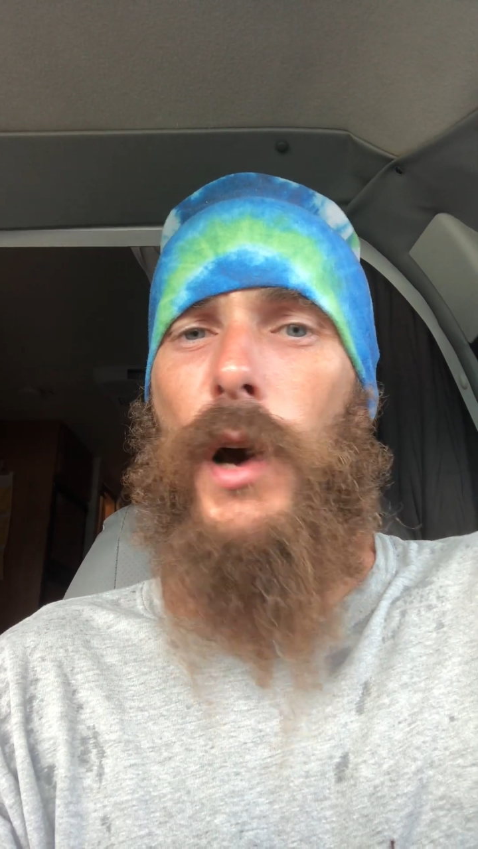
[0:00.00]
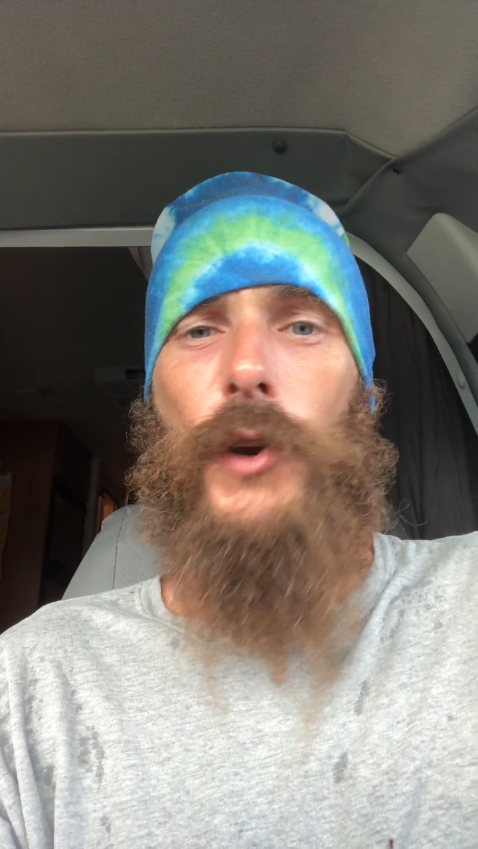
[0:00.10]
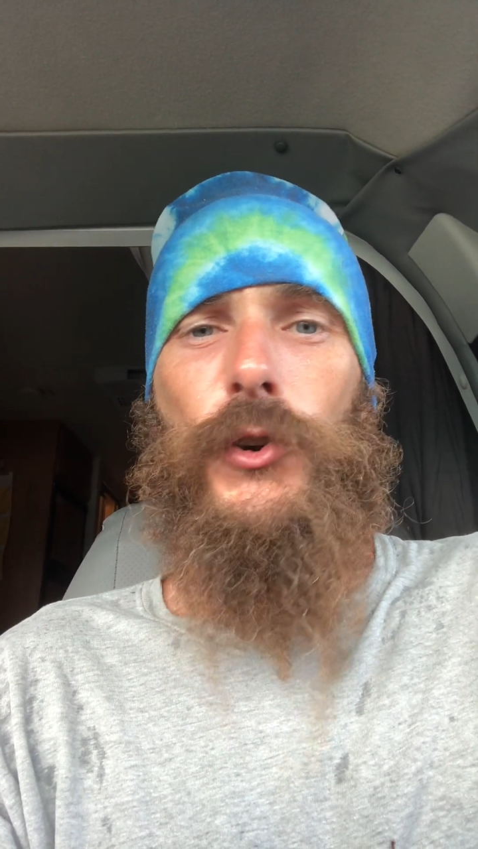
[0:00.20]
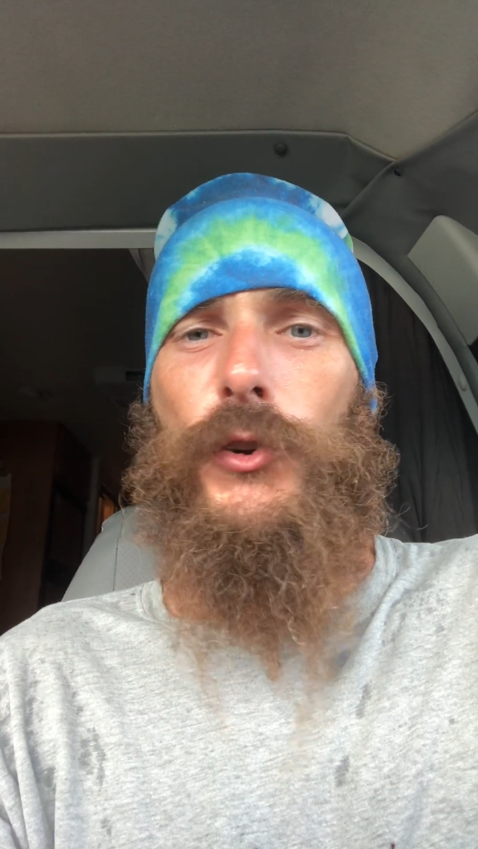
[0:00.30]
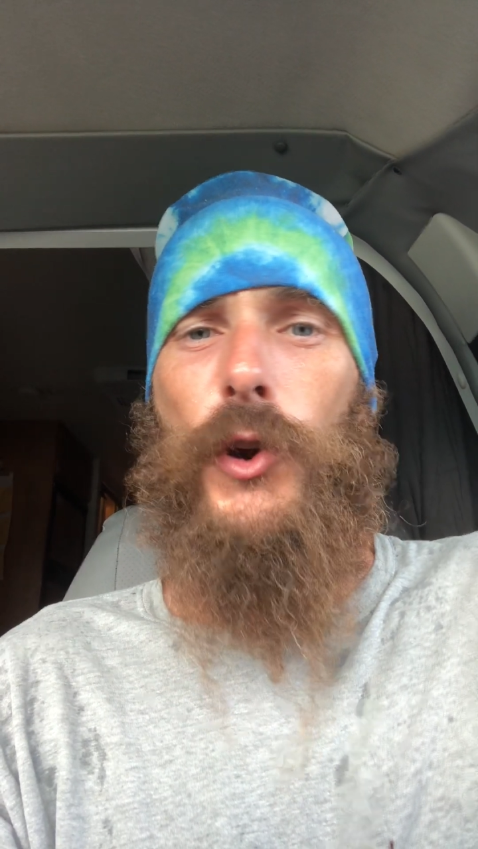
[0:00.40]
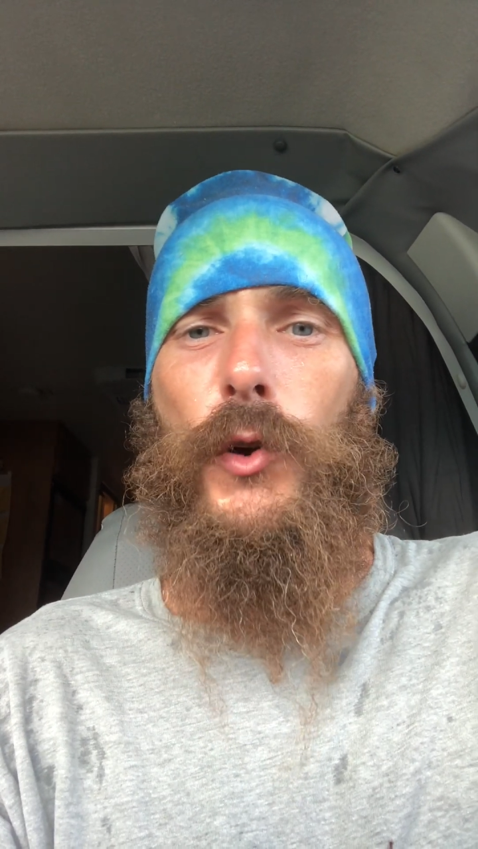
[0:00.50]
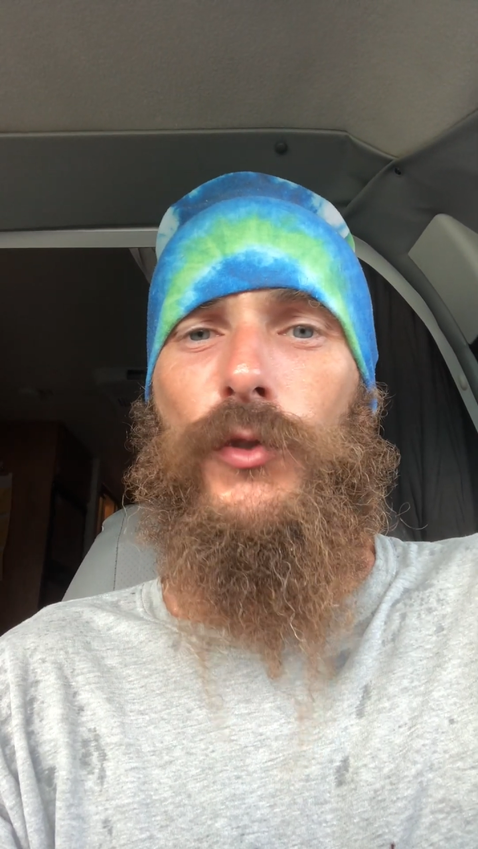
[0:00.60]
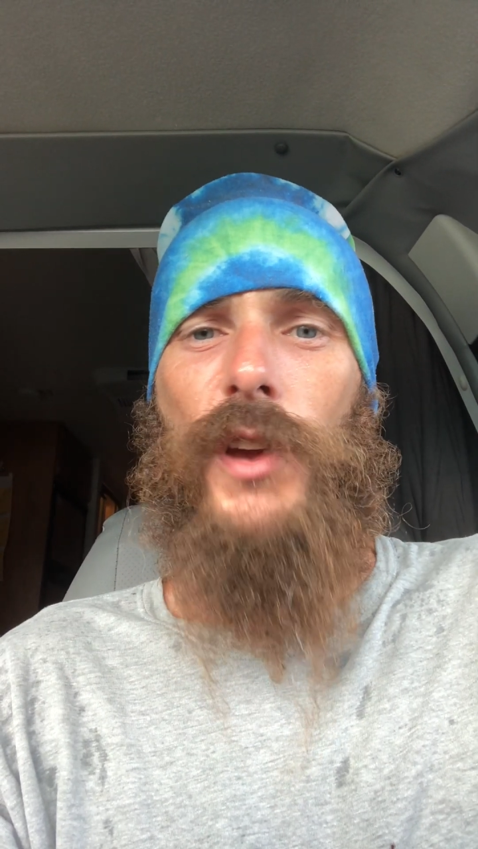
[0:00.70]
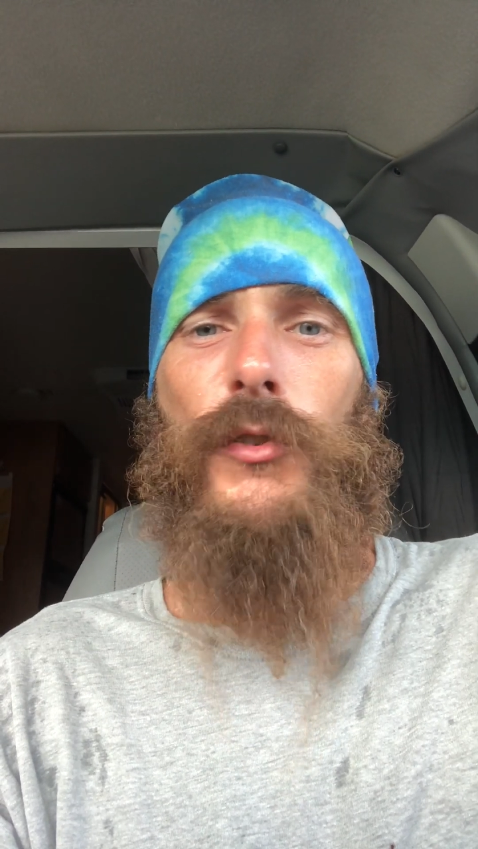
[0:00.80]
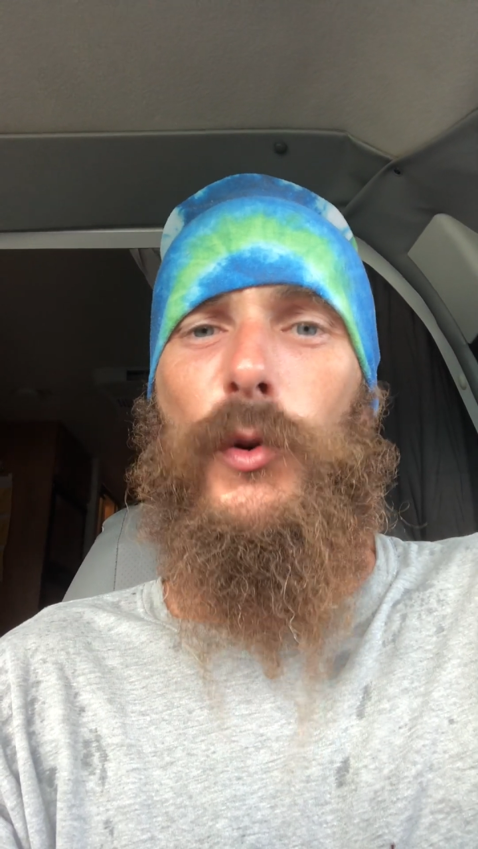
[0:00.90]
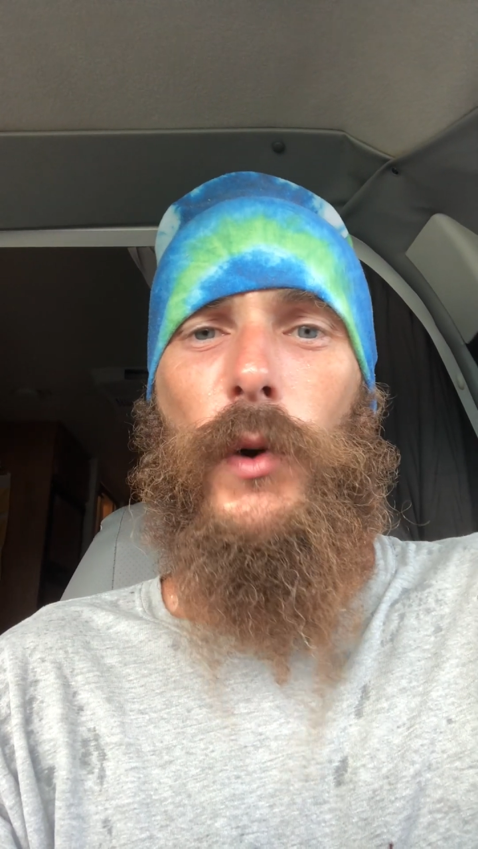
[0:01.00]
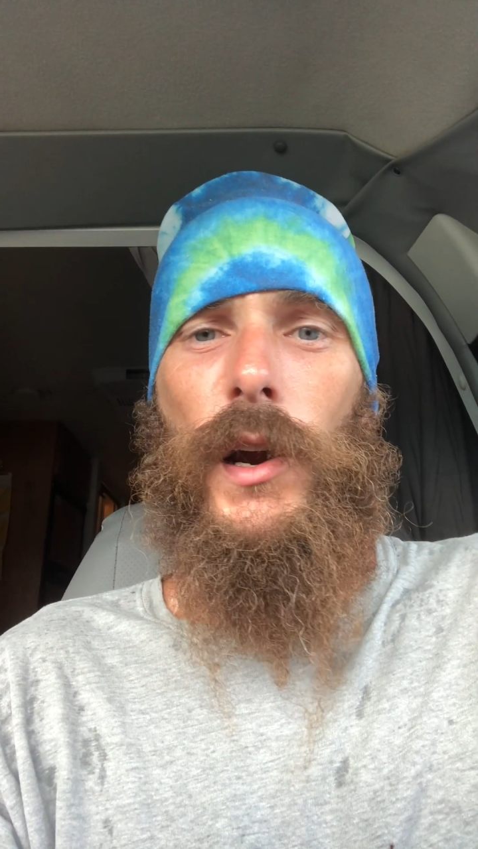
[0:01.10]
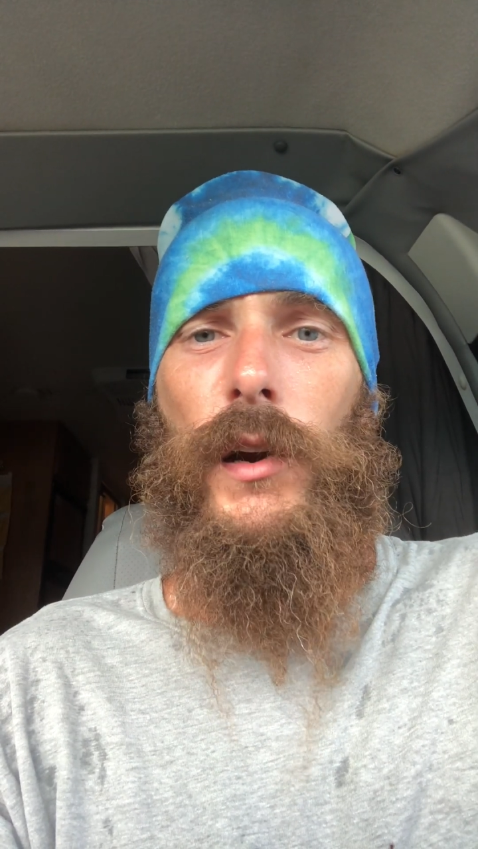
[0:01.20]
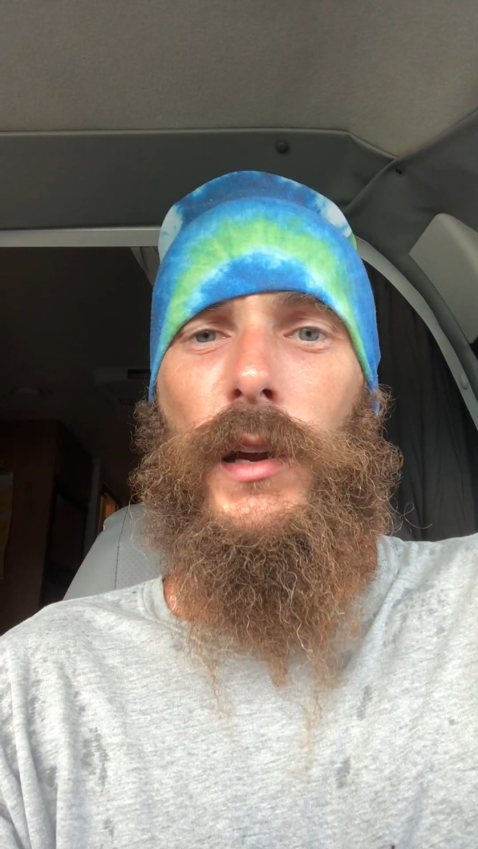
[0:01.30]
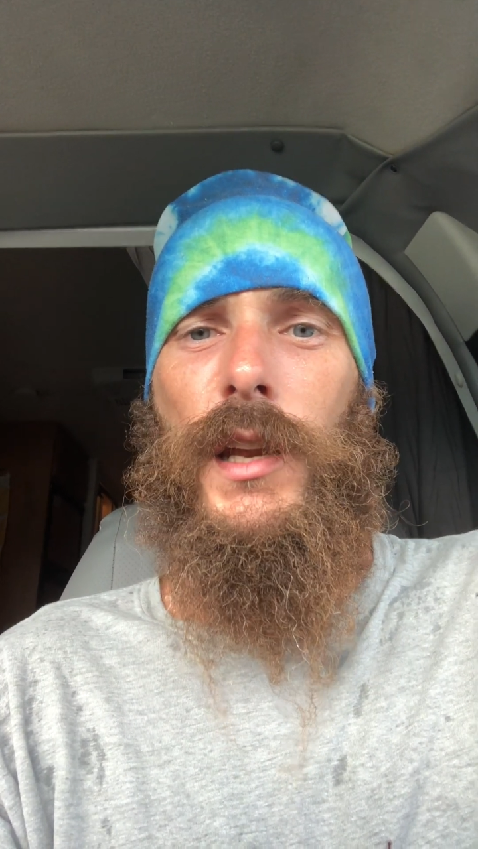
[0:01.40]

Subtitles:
undertones everywhere.